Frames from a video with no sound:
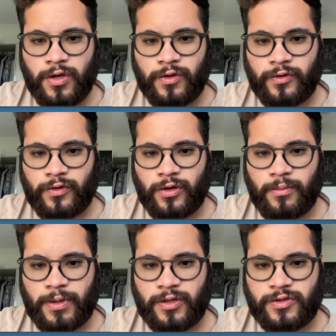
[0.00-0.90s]
So I'm
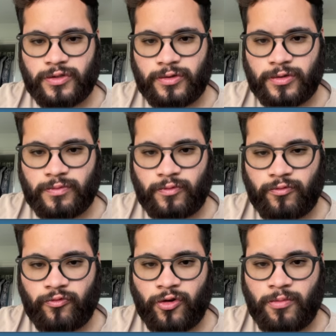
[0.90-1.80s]
making sure
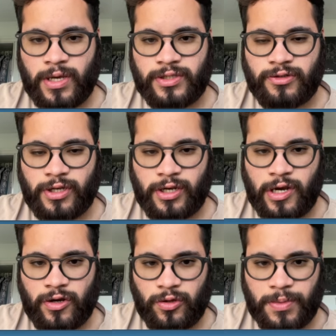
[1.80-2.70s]
for my string and
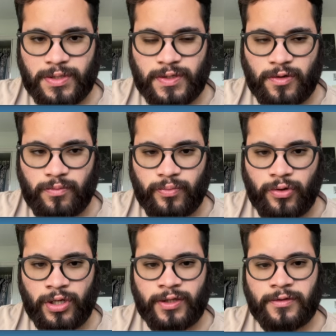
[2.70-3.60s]
arguments are on
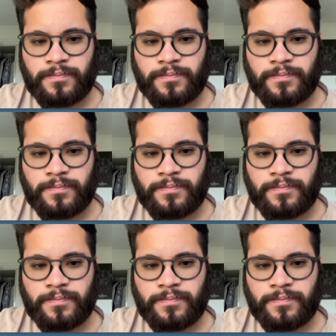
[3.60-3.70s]
point.